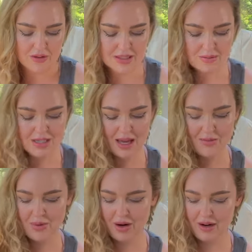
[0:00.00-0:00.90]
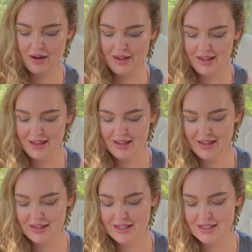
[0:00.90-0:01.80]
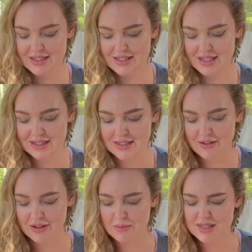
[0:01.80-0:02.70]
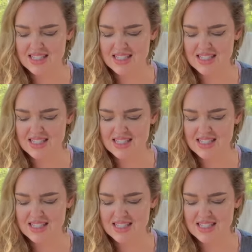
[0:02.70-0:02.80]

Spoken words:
September, the Six of Cups.